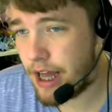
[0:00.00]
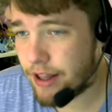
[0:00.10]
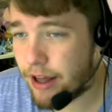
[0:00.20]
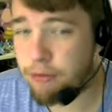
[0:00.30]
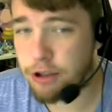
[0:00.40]

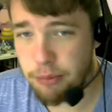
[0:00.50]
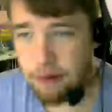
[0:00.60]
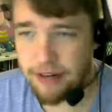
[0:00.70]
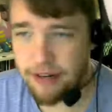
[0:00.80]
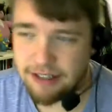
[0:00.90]
That was super
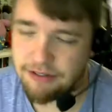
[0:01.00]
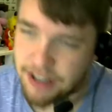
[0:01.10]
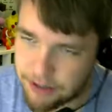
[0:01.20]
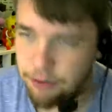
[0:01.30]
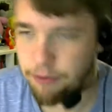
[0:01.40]
effective,
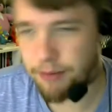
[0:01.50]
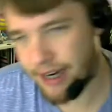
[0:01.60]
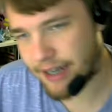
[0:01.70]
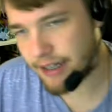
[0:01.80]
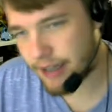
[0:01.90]
Cyril. My
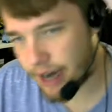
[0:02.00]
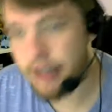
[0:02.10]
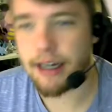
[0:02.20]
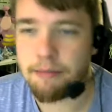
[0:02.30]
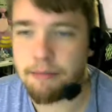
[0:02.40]

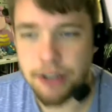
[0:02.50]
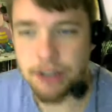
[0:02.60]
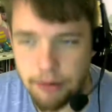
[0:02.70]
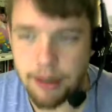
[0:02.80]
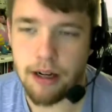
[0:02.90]
golly, I'm
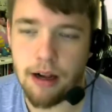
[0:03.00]
sorry.